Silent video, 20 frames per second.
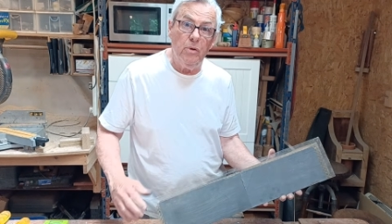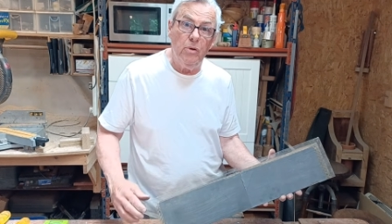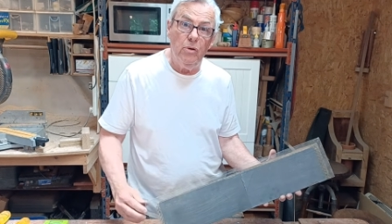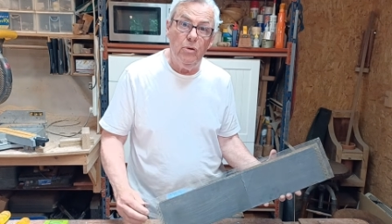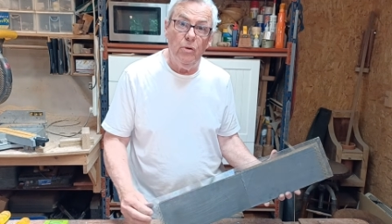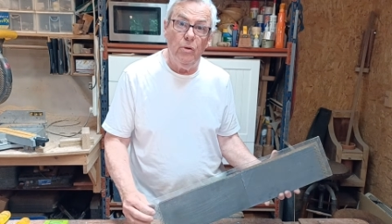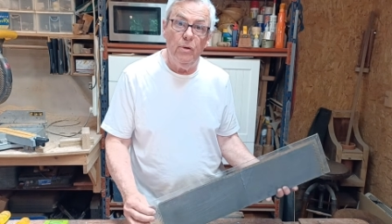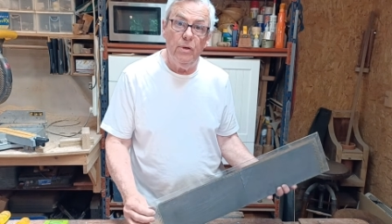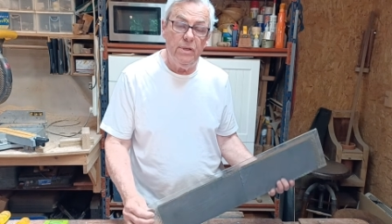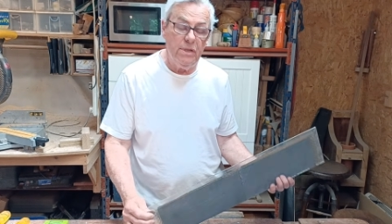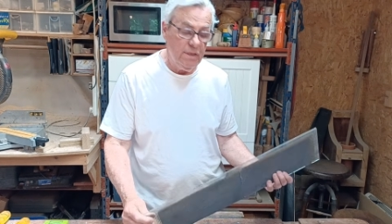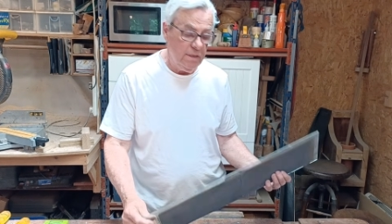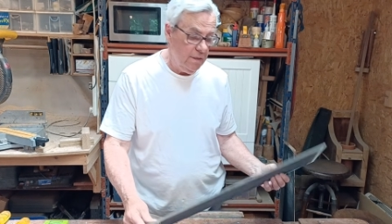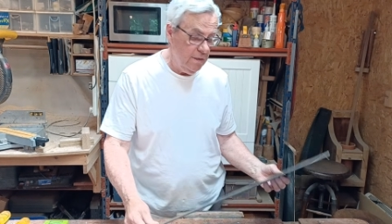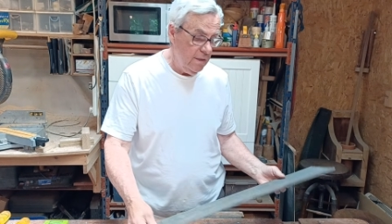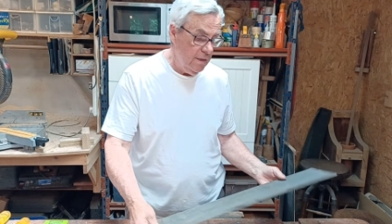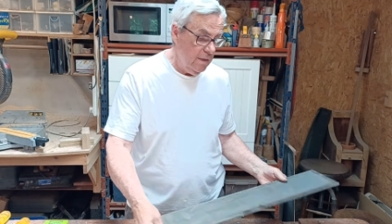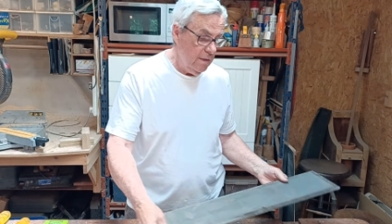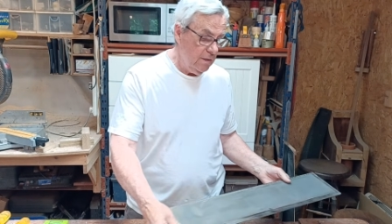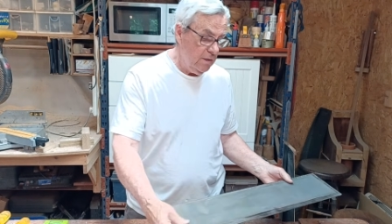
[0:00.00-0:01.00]
coarse
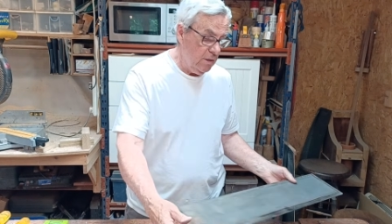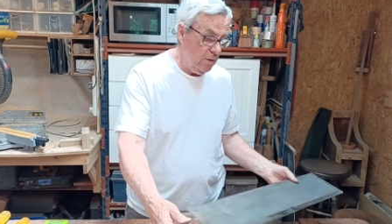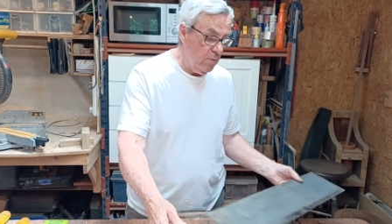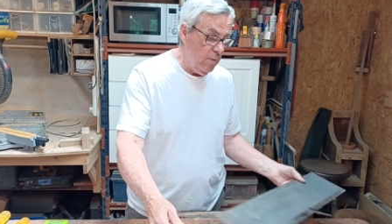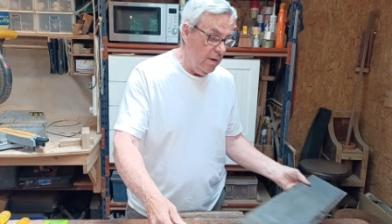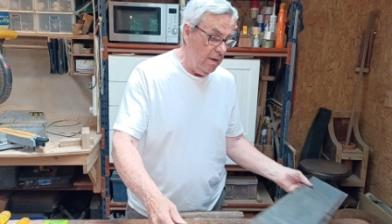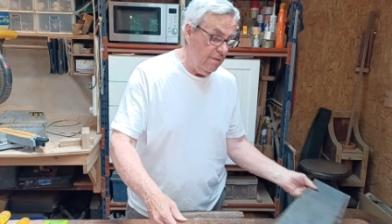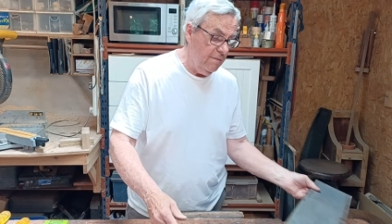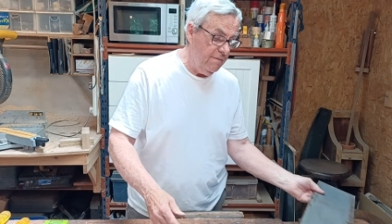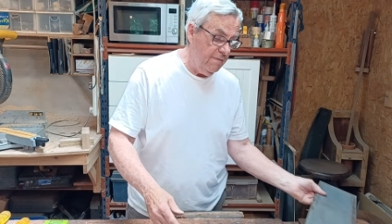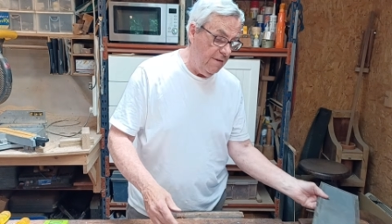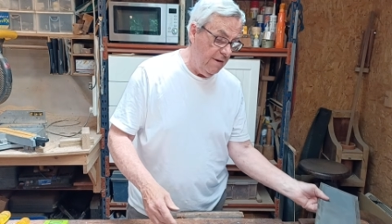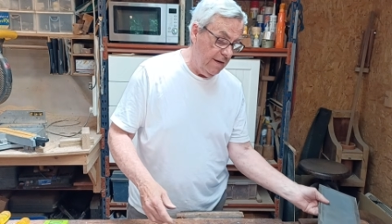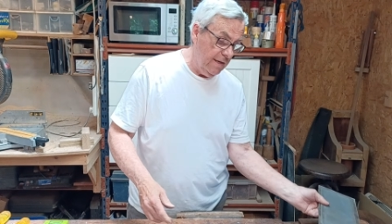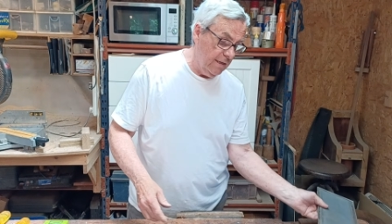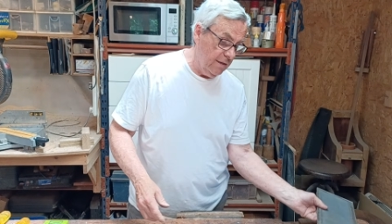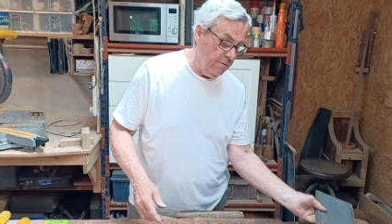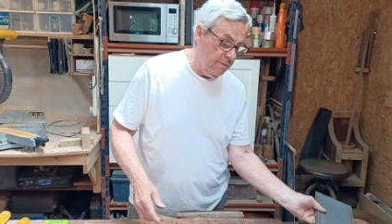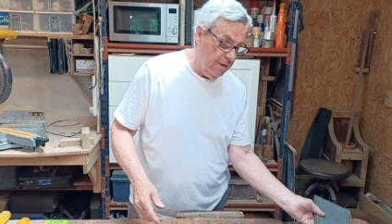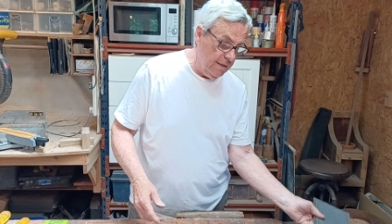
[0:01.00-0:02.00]
to quite a
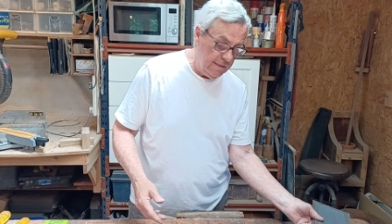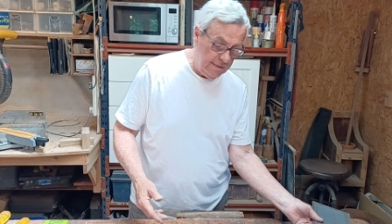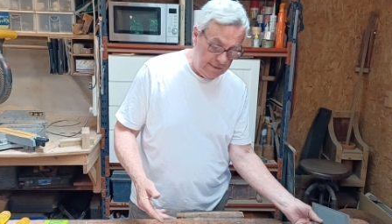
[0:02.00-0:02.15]
fine grit.